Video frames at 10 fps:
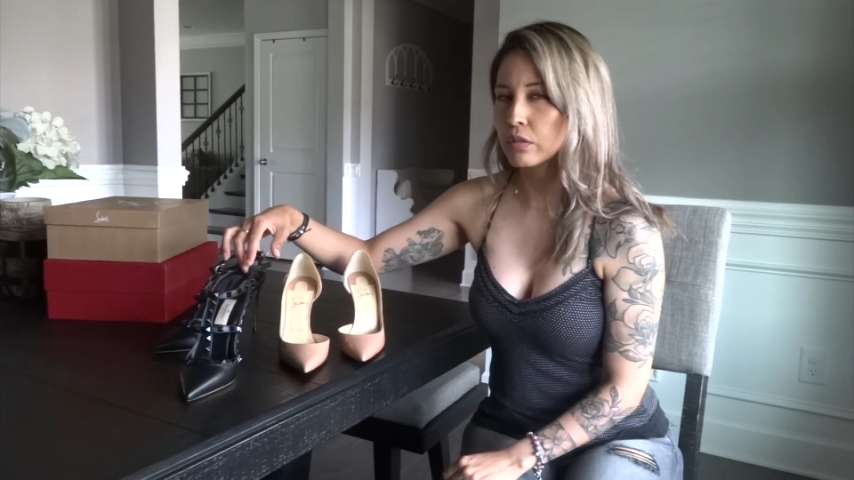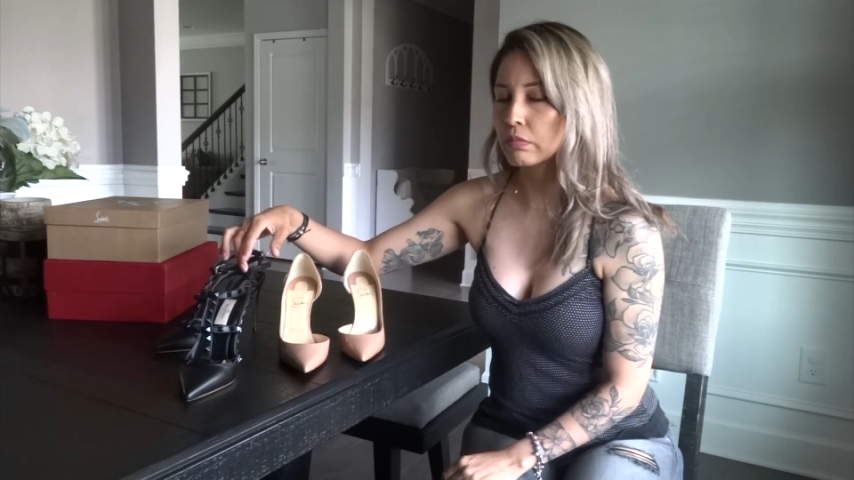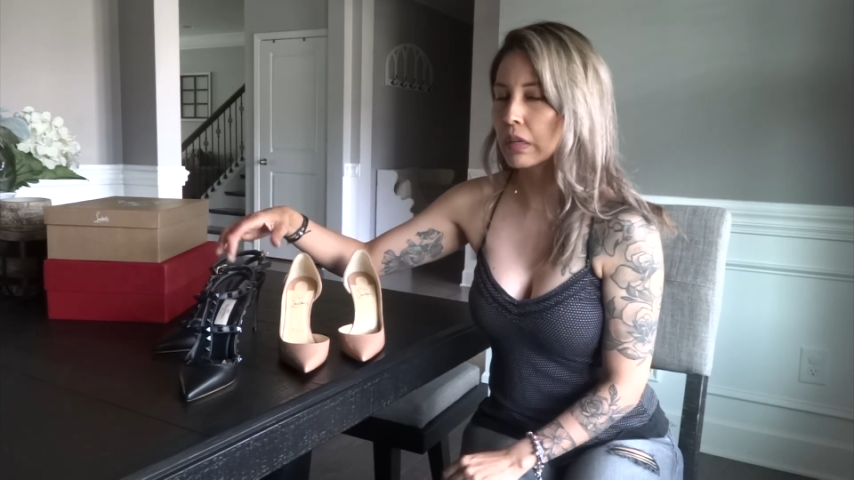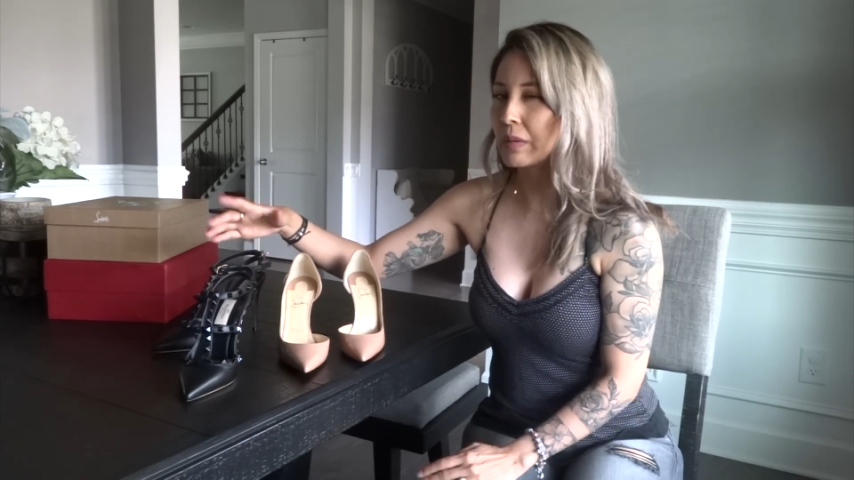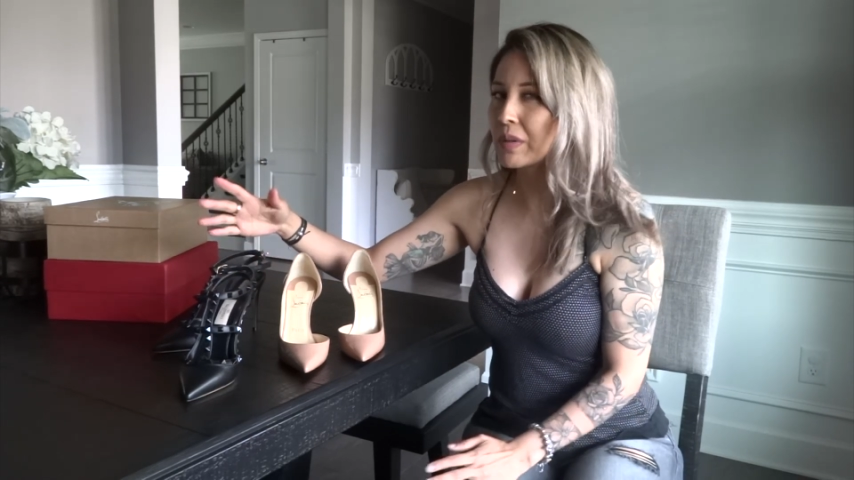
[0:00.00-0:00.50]
or
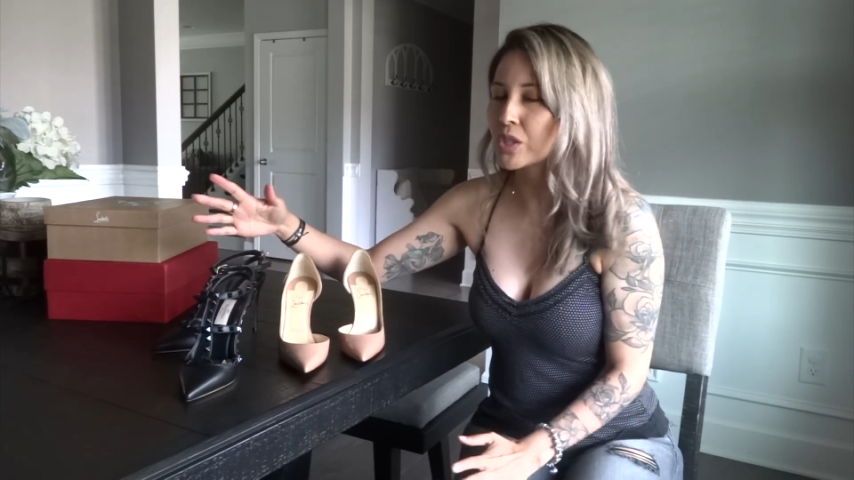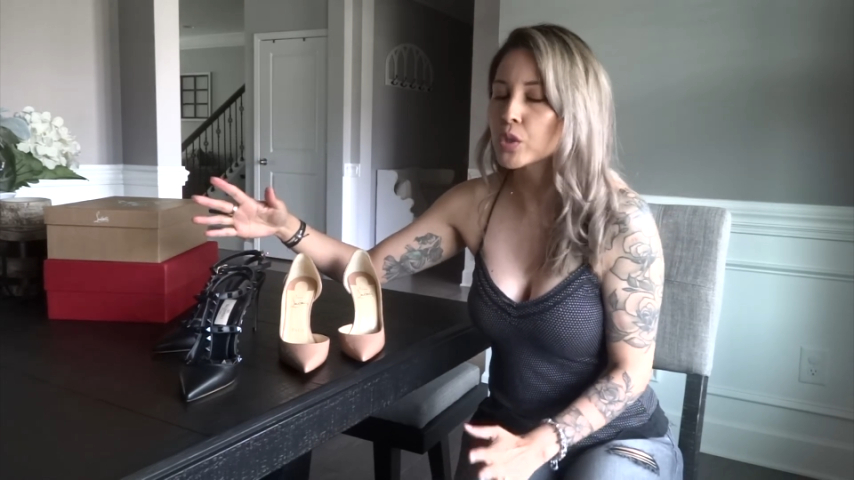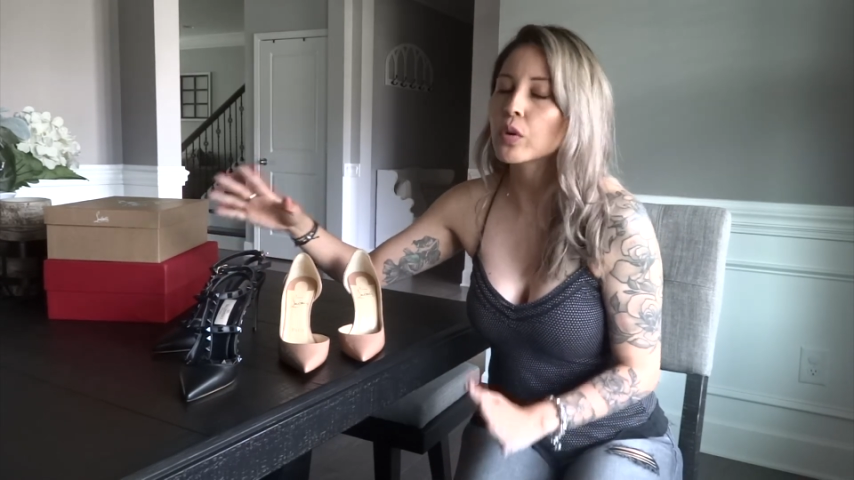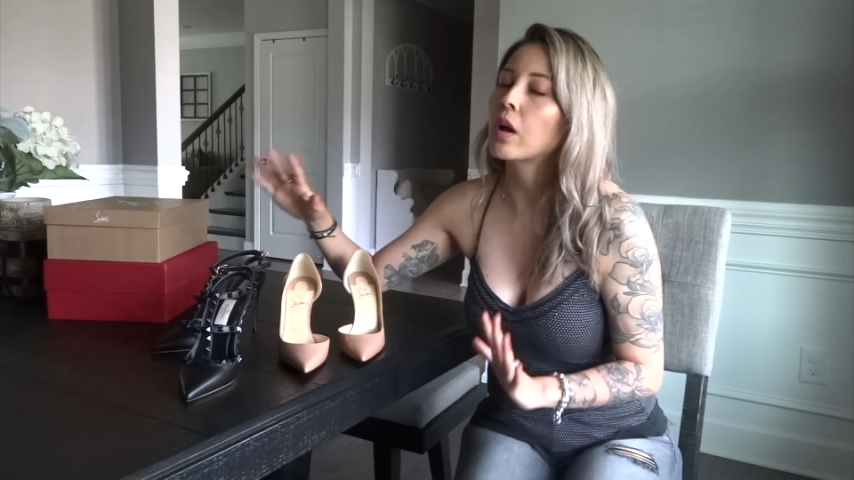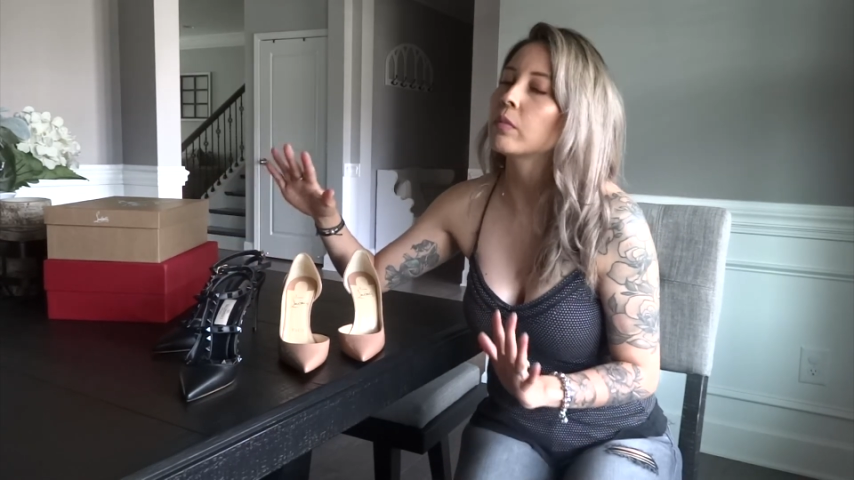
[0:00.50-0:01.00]
maybe
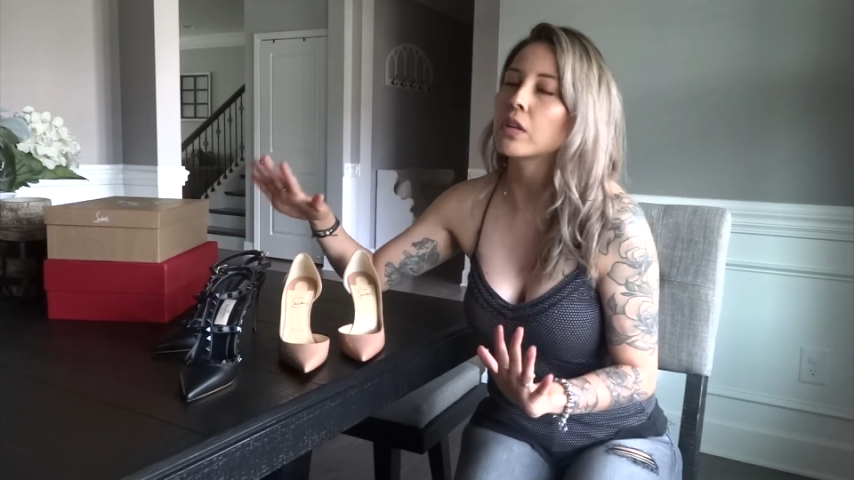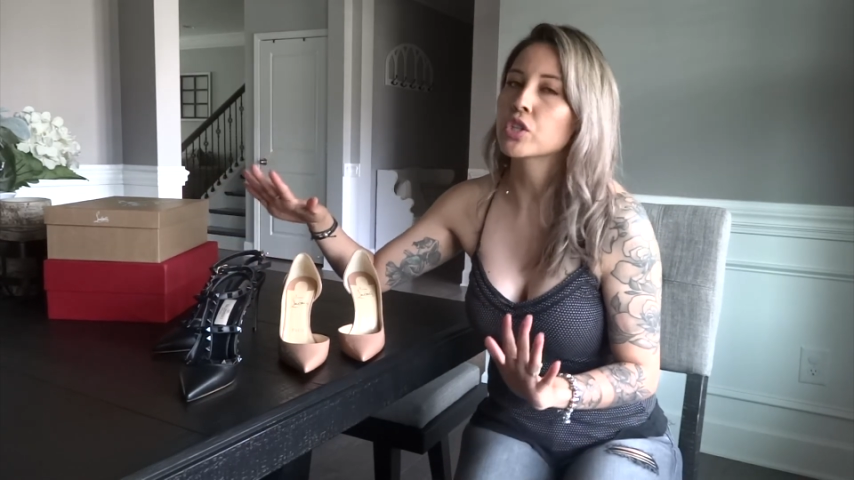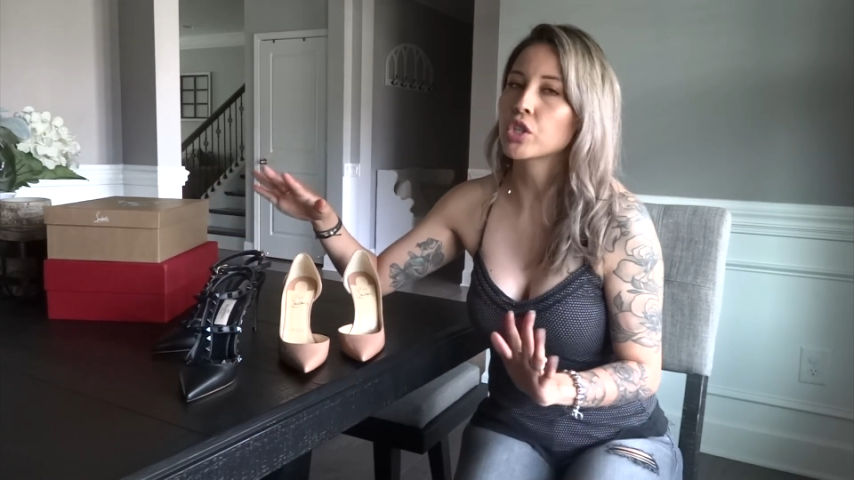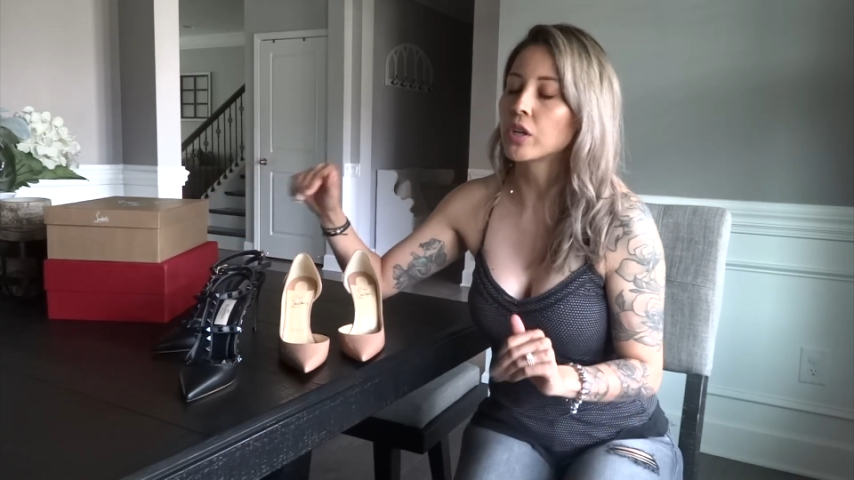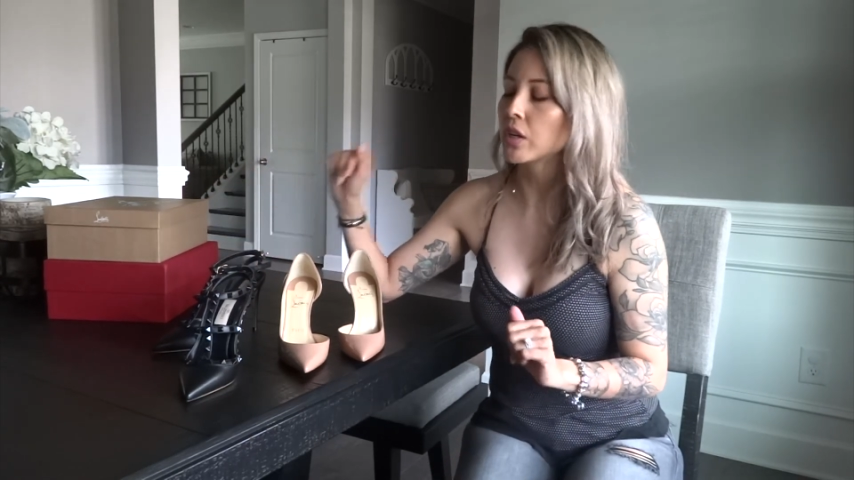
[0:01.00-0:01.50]
$200, I'm not
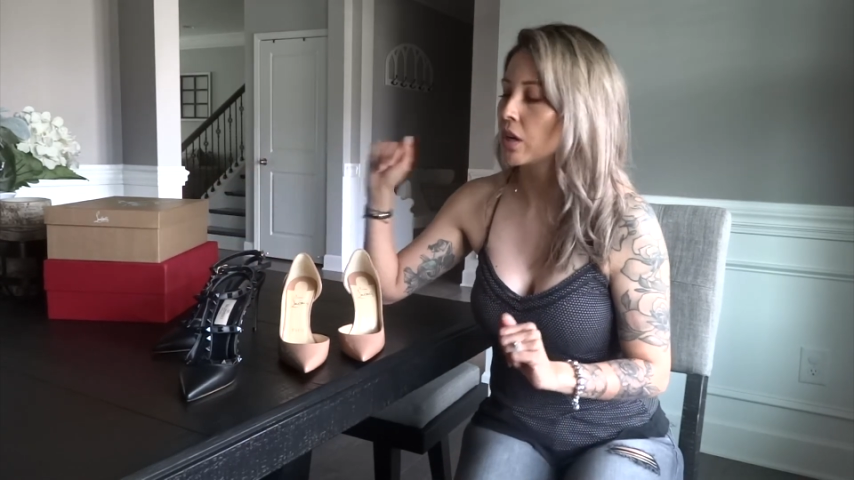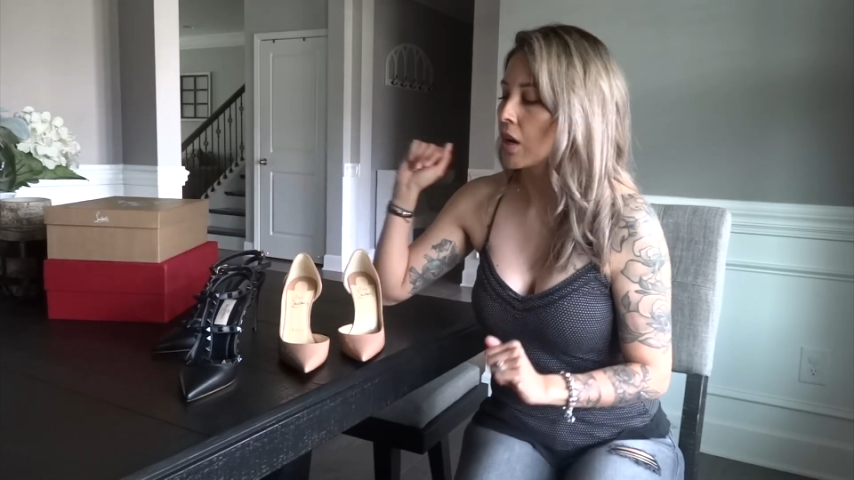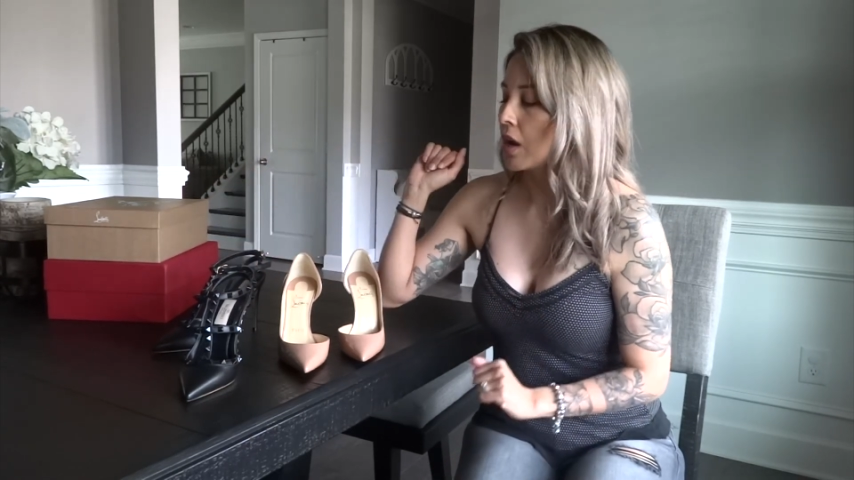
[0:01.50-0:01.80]
sure.